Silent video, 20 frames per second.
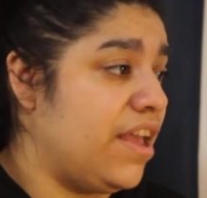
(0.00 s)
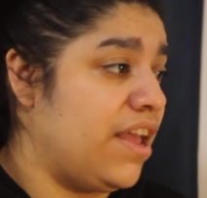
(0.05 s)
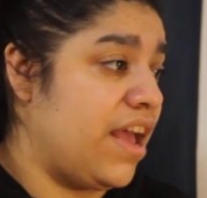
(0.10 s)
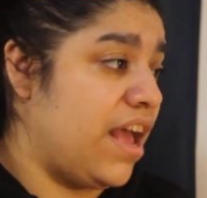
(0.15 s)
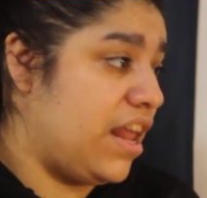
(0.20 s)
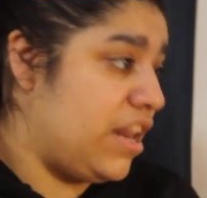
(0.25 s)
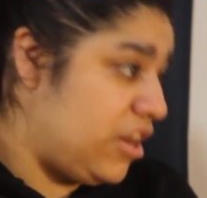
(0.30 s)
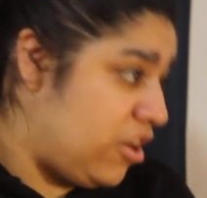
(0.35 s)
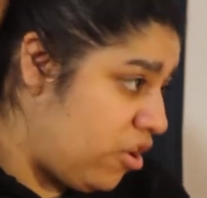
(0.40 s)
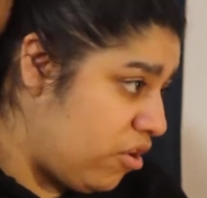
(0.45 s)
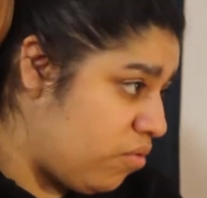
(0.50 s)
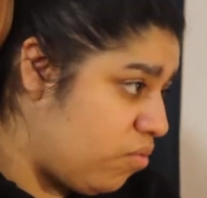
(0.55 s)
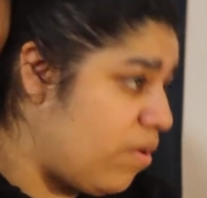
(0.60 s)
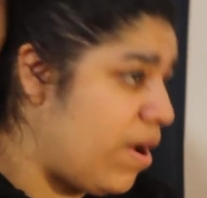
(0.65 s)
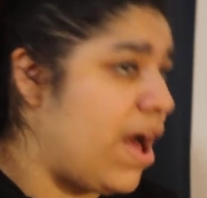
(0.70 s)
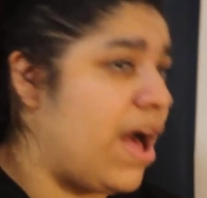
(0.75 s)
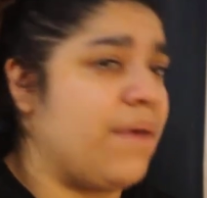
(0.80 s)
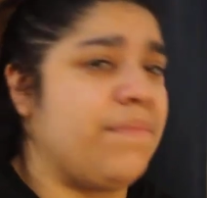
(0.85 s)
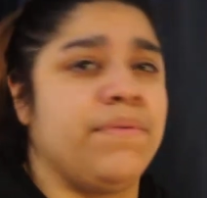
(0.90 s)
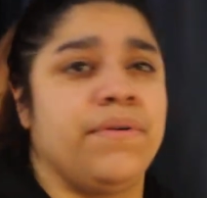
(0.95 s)
And look
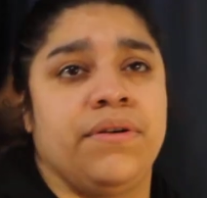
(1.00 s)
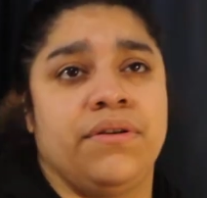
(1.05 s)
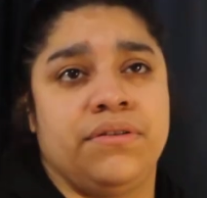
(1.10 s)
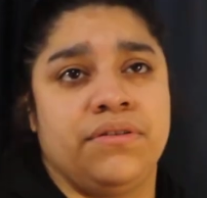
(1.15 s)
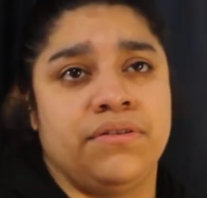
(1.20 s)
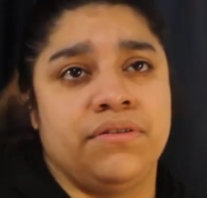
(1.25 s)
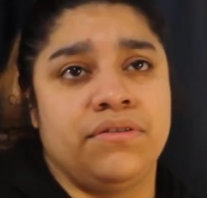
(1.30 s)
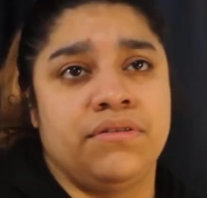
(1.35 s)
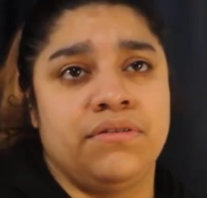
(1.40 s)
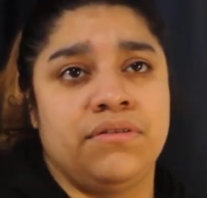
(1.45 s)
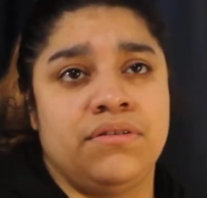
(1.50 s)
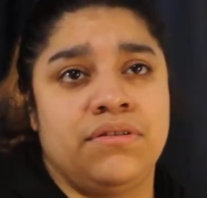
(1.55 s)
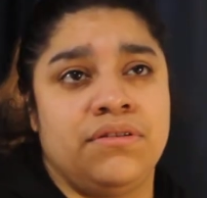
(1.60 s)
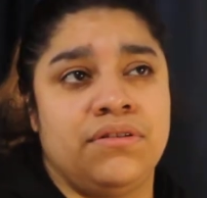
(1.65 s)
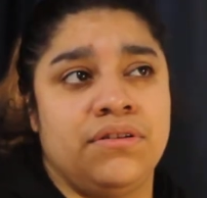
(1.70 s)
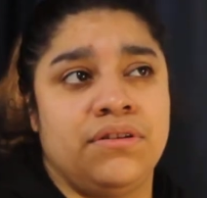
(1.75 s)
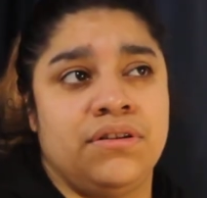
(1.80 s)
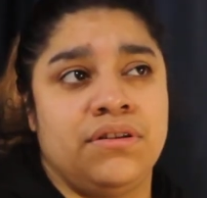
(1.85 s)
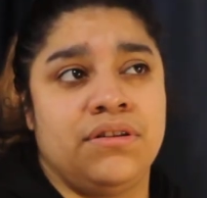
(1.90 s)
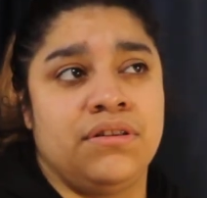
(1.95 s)
what happened.
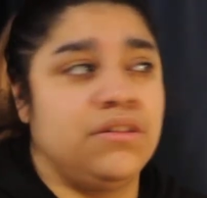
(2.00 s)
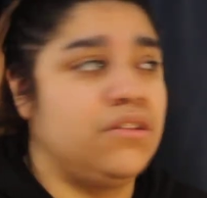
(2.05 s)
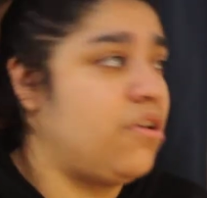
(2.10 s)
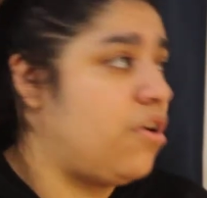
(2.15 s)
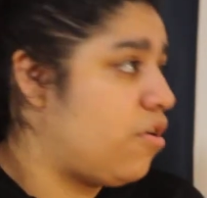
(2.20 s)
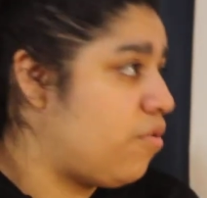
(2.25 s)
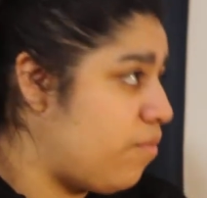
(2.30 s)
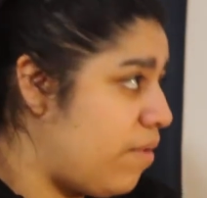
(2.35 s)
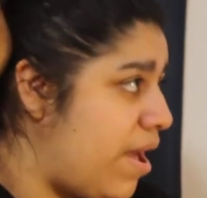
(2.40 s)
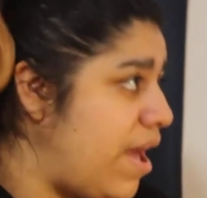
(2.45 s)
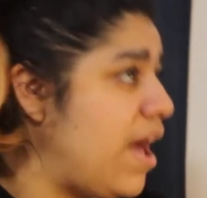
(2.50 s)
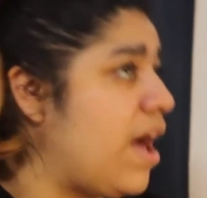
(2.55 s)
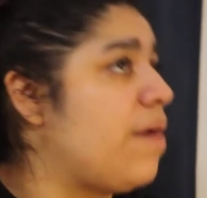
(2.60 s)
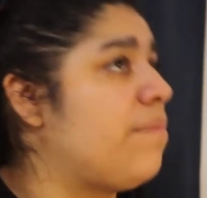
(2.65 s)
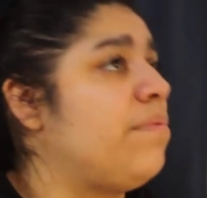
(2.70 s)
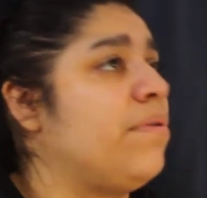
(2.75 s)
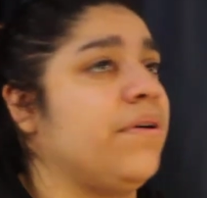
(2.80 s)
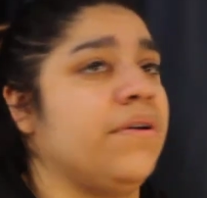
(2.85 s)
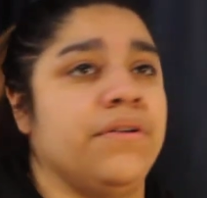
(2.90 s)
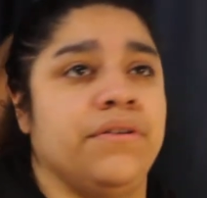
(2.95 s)
Look what
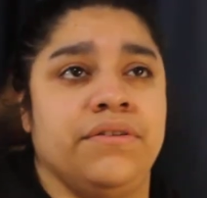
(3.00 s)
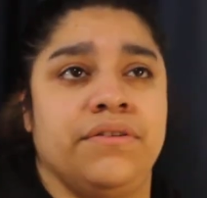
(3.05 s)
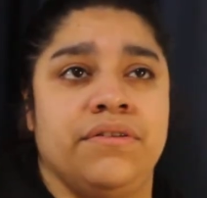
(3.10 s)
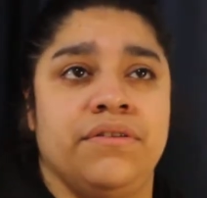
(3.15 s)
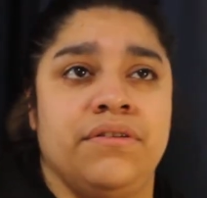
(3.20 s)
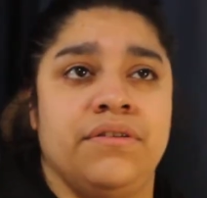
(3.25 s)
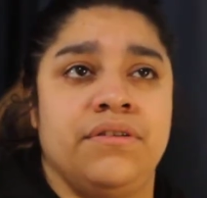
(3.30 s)
happened.